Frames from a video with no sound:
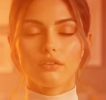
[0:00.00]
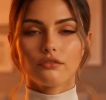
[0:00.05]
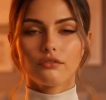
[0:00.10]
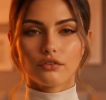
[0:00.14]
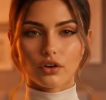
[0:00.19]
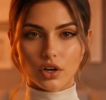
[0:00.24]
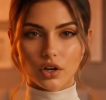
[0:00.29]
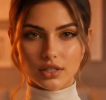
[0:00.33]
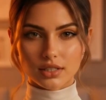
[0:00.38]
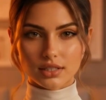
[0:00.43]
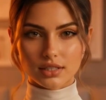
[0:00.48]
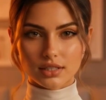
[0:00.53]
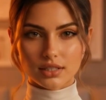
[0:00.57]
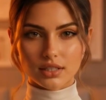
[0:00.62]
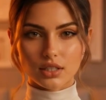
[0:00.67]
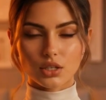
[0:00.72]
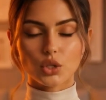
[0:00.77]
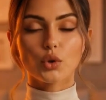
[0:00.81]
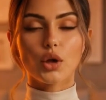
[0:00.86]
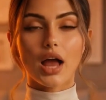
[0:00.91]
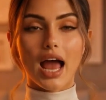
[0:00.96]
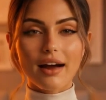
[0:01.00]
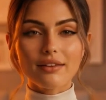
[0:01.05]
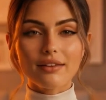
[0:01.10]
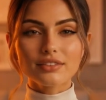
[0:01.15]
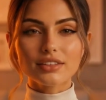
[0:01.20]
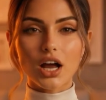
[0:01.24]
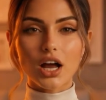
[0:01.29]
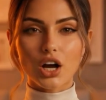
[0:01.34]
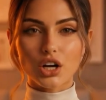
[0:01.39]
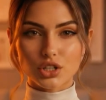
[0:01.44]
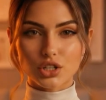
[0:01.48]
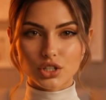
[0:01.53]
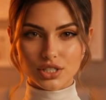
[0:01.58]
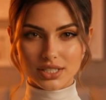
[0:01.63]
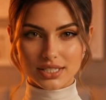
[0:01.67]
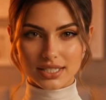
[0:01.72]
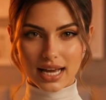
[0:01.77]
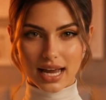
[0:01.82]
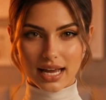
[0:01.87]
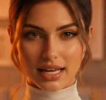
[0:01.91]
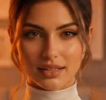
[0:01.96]
First, you have to
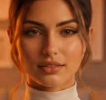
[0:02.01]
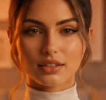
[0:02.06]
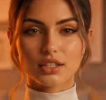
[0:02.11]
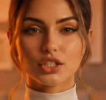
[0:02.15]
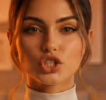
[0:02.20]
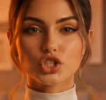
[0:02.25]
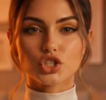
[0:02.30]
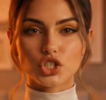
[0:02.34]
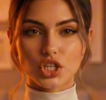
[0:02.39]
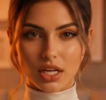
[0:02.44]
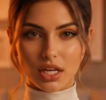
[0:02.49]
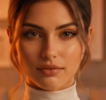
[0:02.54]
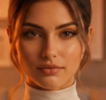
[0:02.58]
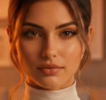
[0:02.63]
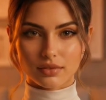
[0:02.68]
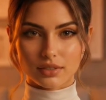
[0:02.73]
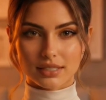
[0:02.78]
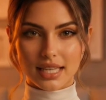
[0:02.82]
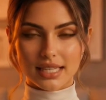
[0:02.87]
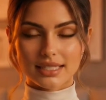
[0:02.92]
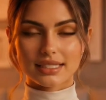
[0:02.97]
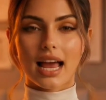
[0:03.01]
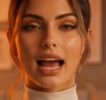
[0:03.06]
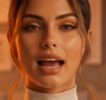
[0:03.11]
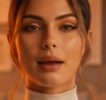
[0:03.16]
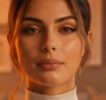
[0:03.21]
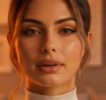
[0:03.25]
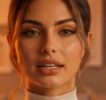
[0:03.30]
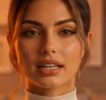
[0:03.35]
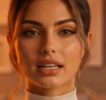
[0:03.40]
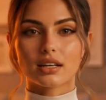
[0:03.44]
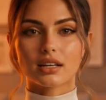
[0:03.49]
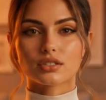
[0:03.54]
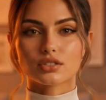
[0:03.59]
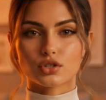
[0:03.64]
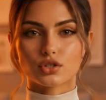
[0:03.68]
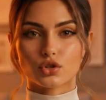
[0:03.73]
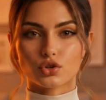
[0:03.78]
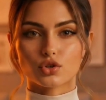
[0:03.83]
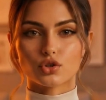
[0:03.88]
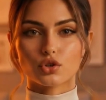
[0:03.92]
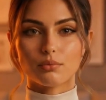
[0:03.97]
understand the shift that's happening on
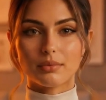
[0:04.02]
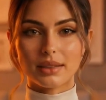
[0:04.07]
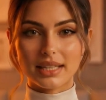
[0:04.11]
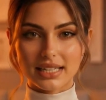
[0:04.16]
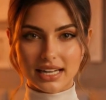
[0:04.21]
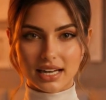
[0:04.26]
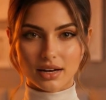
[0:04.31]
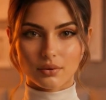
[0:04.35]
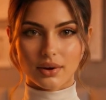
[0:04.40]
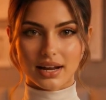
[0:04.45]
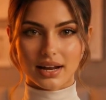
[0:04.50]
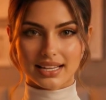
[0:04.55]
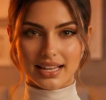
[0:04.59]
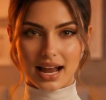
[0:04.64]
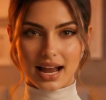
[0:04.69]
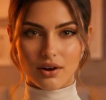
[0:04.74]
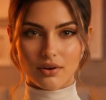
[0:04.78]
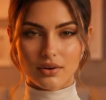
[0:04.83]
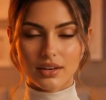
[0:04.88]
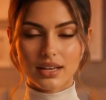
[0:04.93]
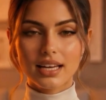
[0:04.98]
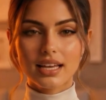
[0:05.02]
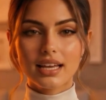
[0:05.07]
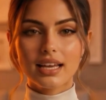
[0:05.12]
social media right now.